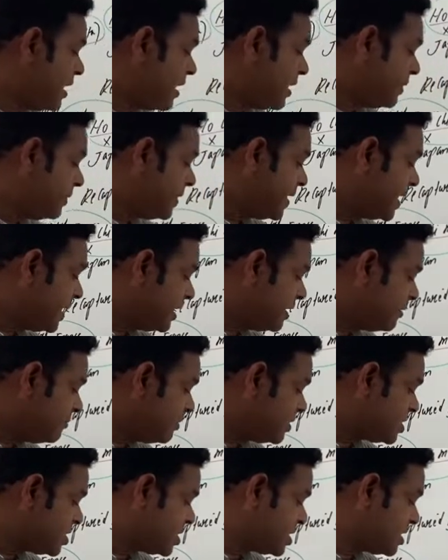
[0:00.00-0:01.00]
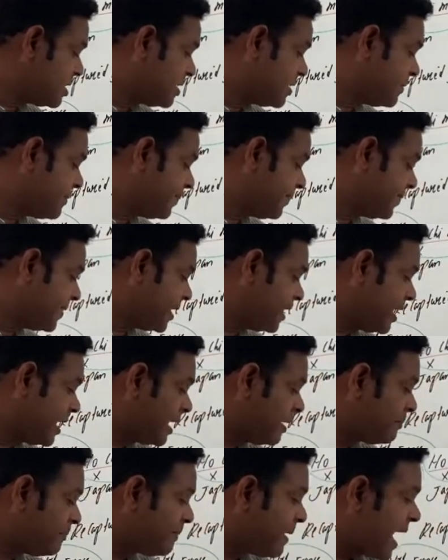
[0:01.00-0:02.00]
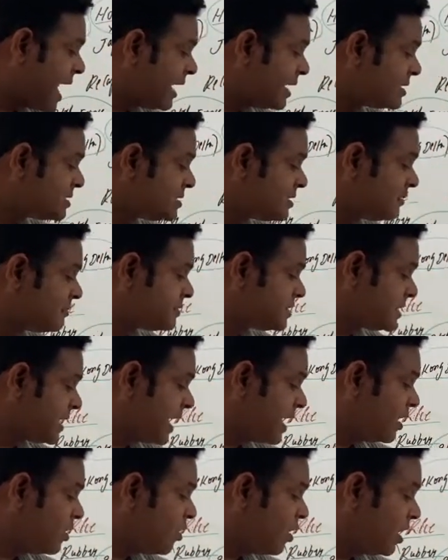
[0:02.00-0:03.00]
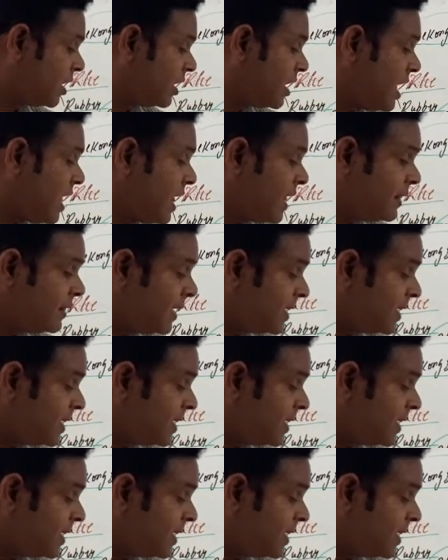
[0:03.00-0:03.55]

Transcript: there in which a palace of Saigon,